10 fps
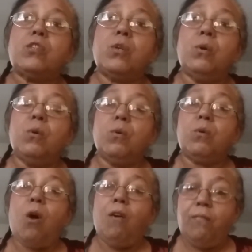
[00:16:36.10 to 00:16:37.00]

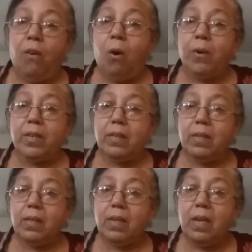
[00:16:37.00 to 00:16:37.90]
to go forward.
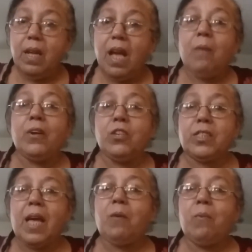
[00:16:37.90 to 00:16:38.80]
And when you
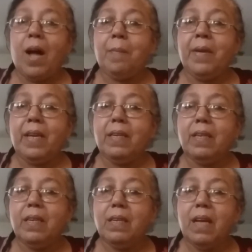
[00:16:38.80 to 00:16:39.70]
say, why me?
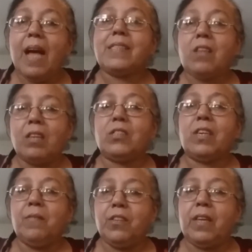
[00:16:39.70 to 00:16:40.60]
Ask God
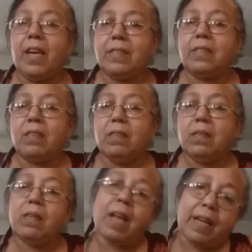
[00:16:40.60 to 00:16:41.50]
to give you the answer,
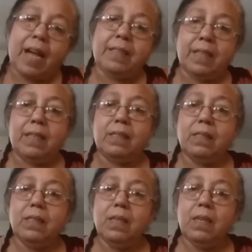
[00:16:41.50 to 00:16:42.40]
like I did.
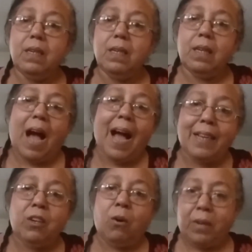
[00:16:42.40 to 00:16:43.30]

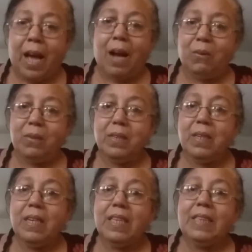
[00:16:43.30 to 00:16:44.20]
I know now
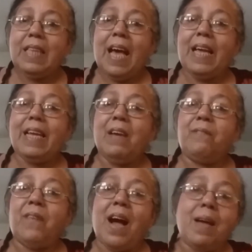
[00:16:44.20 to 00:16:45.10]
that
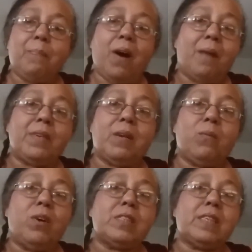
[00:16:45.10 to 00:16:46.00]
if I probably
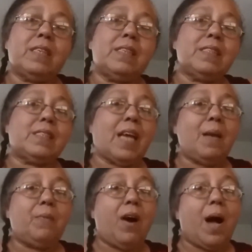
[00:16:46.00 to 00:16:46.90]
wasn't
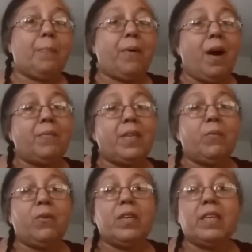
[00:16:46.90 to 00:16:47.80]
disabled, I probably
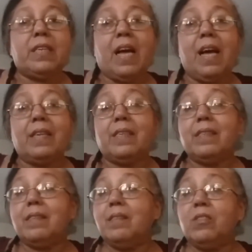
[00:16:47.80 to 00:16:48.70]
would not
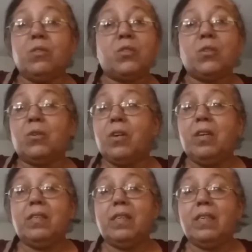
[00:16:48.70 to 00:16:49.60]
do too
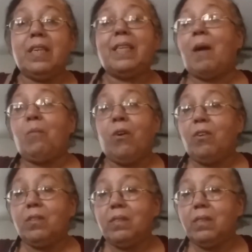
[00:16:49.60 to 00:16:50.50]
good in that
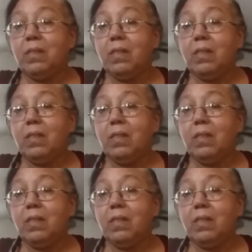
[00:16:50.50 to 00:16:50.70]
world.